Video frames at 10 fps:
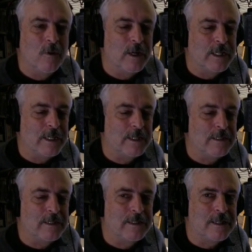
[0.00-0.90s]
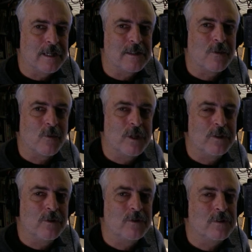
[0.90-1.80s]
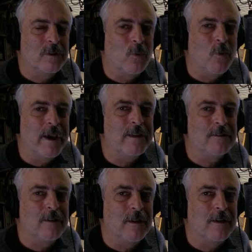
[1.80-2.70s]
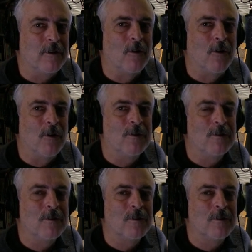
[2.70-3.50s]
Well, it doesn't reduce the weight at all,